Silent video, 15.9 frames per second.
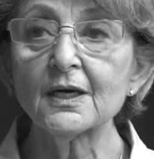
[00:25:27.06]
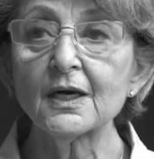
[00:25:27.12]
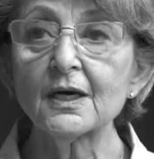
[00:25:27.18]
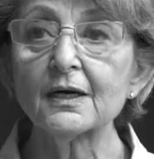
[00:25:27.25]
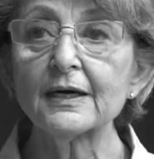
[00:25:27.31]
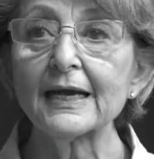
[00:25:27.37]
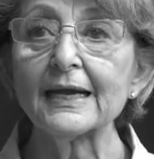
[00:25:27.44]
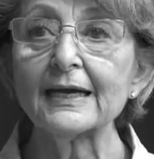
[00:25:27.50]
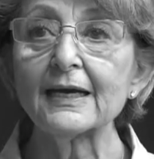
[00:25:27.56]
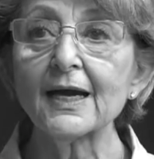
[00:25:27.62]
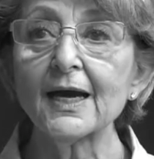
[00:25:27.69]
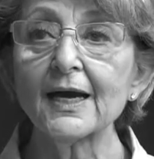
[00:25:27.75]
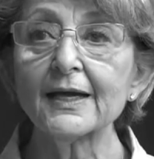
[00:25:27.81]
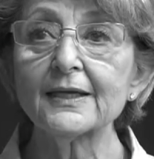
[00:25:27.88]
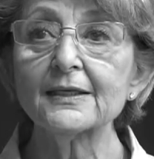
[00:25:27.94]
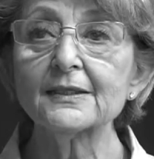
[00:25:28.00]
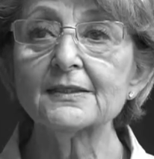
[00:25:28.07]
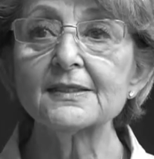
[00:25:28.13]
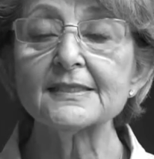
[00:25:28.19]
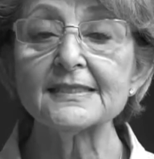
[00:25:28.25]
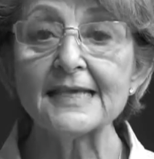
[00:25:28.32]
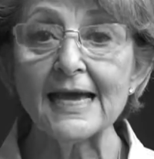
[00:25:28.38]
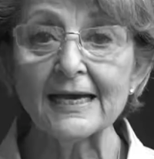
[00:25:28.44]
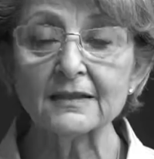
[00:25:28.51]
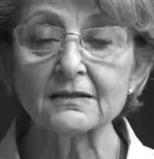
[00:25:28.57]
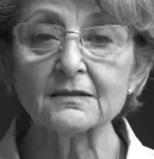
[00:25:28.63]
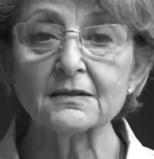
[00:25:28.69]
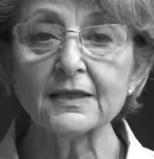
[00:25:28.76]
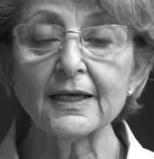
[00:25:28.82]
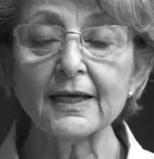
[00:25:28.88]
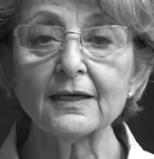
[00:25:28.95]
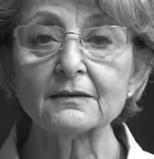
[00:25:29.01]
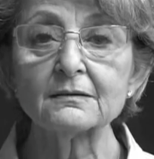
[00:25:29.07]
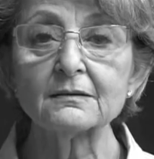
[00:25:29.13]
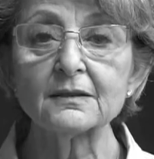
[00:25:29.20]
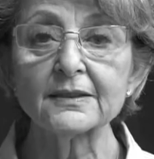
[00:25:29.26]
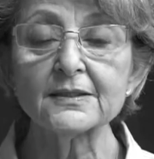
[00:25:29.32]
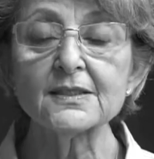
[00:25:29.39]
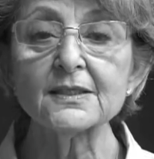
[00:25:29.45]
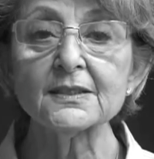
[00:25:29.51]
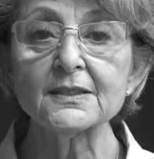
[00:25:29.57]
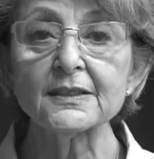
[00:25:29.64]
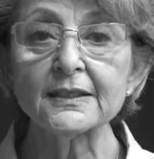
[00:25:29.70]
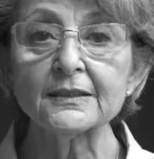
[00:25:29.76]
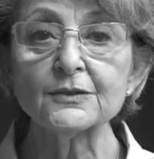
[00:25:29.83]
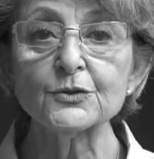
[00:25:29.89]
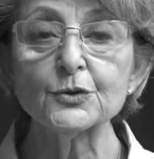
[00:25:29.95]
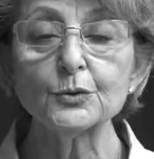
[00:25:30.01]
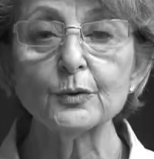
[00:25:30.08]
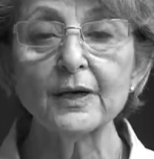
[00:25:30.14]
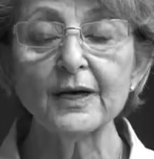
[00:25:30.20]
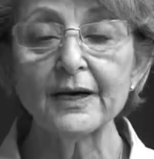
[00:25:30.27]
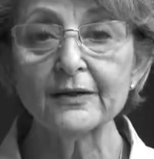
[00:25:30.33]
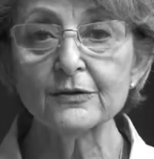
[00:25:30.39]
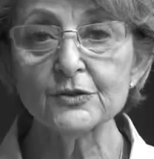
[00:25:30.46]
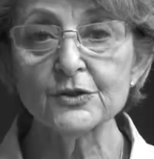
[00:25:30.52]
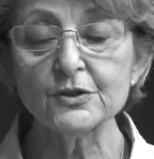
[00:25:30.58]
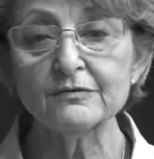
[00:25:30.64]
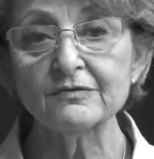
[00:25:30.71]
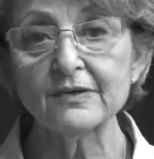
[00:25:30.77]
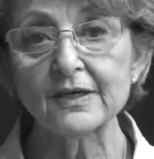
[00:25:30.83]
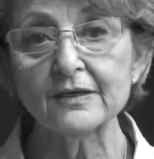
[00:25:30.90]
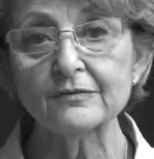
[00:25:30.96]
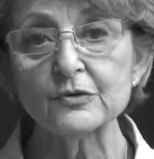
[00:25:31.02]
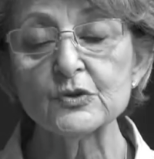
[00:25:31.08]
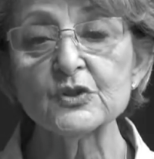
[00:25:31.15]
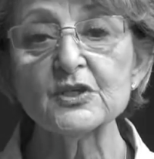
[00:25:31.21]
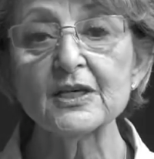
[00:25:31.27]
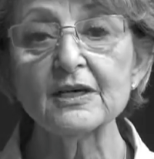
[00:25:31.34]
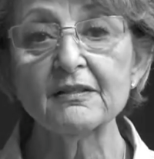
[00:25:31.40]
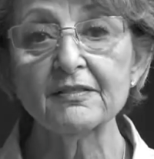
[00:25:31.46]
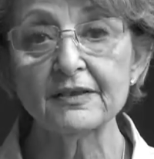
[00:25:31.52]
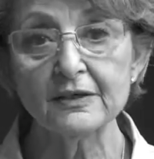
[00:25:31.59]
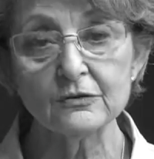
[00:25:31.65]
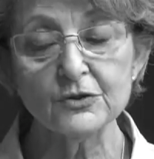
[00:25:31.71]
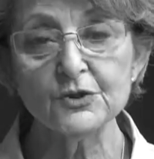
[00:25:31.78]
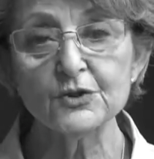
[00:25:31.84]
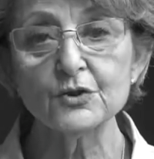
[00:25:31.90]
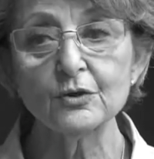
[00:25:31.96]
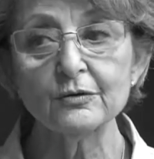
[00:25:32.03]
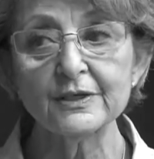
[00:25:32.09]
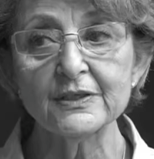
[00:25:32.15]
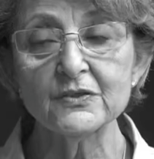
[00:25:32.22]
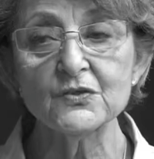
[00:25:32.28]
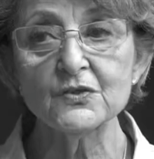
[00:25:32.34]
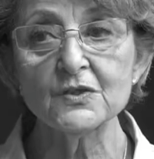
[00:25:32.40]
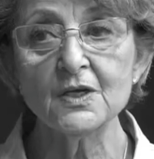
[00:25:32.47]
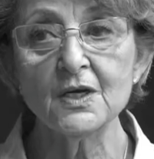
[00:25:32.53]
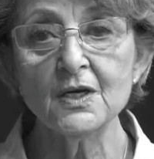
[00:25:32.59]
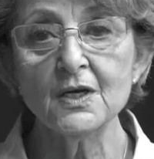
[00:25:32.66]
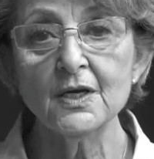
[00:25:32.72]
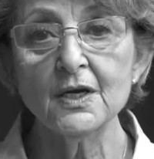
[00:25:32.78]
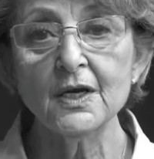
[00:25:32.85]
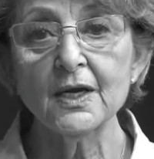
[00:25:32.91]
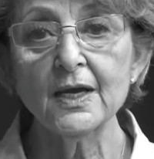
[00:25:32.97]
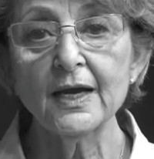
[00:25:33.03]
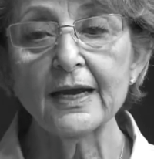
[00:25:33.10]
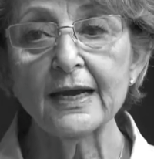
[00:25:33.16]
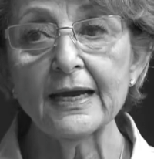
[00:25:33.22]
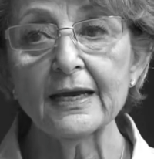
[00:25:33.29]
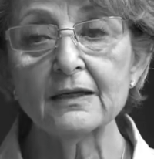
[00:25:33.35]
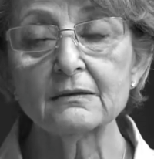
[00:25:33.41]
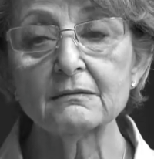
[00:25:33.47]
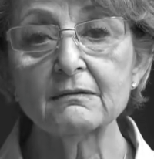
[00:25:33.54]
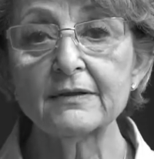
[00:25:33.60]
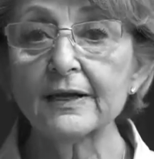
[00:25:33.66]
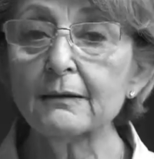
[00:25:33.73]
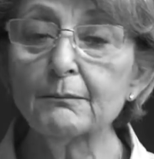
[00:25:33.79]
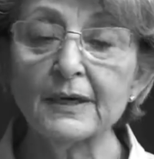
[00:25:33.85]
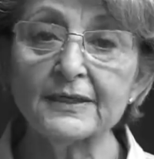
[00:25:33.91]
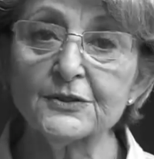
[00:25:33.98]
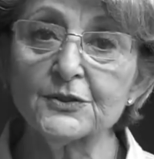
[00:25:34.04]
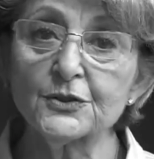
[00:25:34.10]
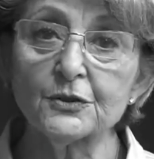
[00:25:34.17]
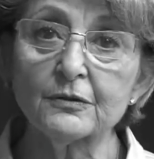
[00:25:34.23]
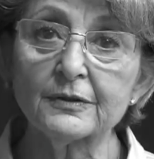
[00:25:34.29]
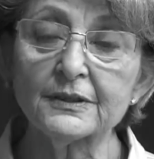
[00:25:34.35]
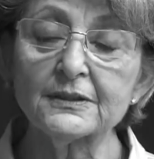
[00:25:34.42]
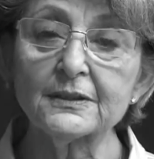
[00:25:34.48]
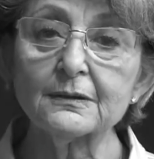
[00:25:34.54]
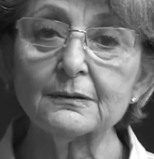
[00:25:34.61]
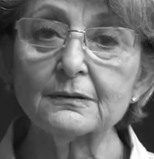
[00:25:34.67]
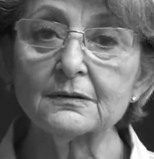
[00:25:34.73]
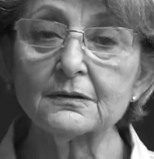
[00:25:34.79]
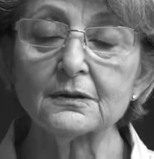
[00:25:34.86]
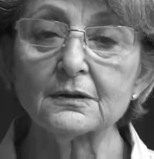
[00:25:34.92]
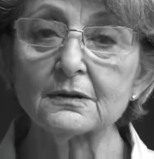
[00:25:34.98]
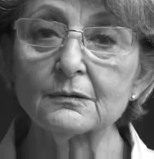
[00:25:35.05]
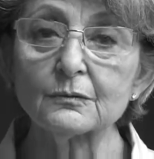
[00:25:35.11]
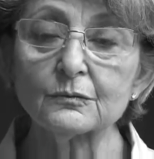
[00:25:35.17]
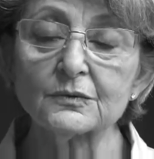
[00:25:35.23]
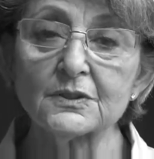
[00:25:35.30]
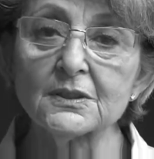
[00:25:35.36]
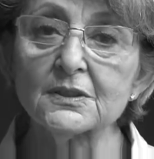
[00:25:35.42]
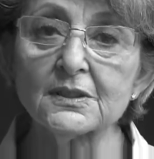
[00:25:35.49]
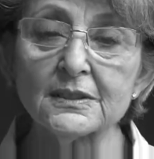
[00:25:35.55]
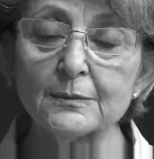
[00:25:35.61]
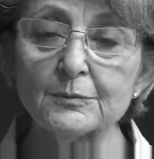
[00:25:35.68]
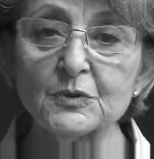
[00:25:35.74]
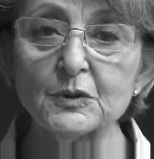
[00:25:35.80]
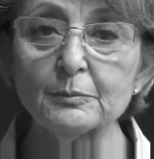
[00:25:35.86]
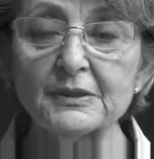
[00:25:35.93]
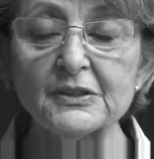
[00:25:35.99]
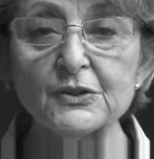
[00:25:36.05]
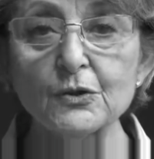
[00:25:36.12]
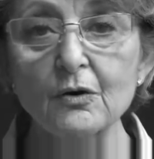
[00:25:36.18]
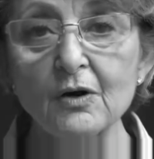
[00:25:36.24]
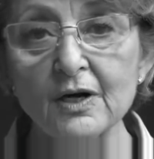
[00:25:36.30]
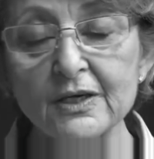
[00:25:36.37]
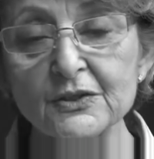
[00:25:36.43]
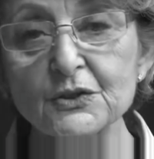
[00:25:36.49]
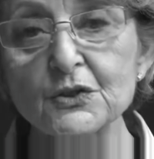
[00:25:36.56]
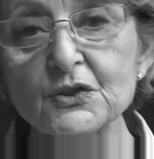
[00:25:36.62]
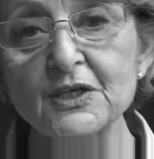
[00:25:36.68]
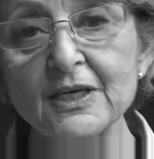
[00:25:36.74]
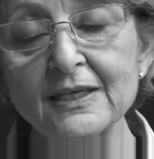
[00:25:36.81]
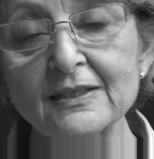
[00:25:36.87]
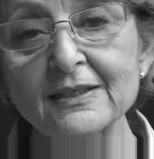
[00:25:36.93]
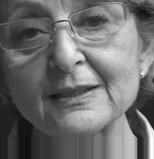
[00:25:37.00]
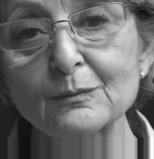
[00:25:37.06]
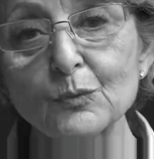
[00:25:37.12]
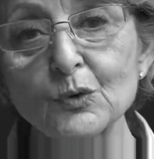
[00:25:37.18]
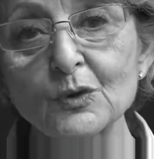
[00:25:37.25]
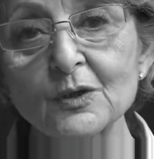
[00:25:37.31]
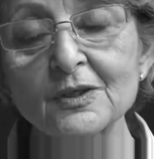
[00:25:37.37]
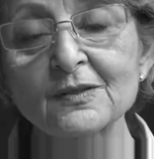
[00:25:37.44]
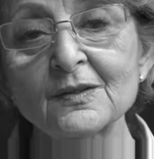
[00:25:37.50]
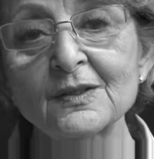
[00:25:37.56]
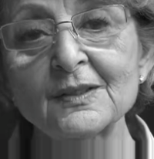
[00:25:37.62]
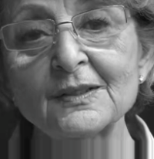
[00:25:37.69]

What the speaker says: And I sat and listened in to other survivors tell their stories. And then my story didn't seem to be so hard to tell anymore.